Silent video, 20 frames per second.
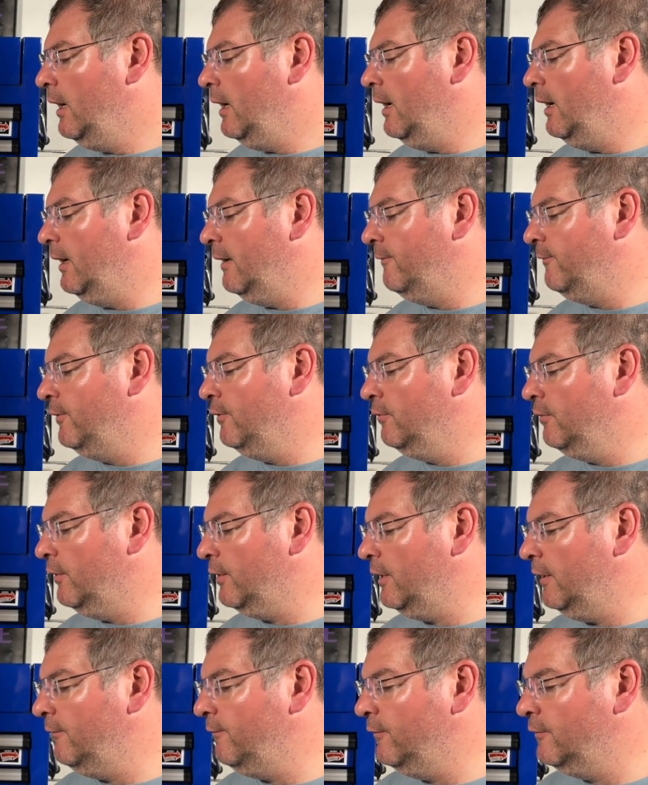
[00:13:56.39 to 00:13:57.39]
If you're
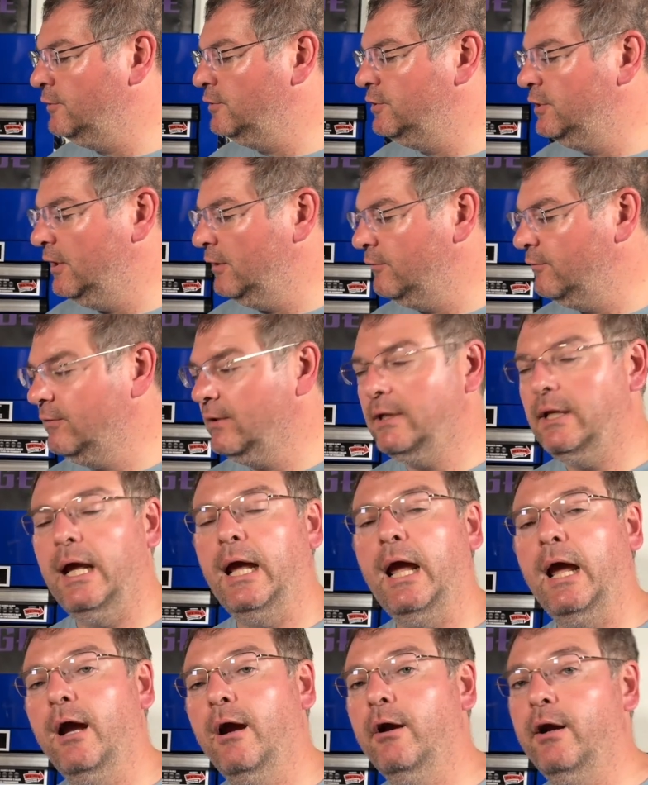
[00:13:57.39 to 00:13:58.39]
looking for just an
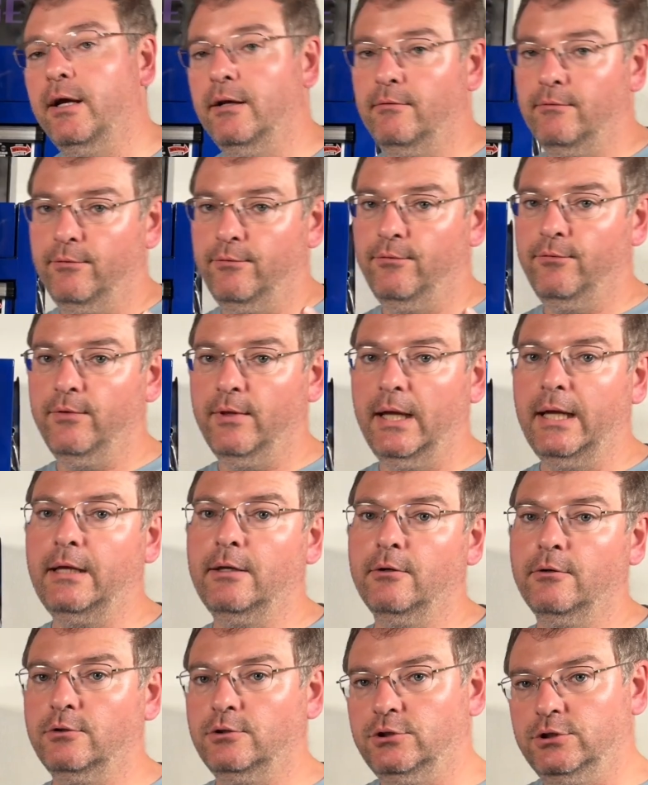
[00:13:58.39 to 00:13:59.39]
air
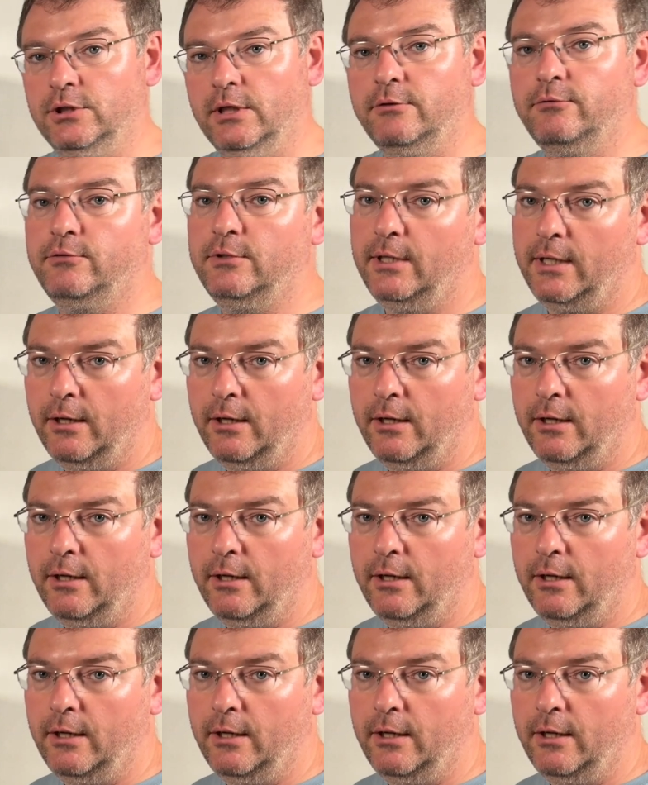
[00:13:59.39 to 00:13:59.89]
inflator, just an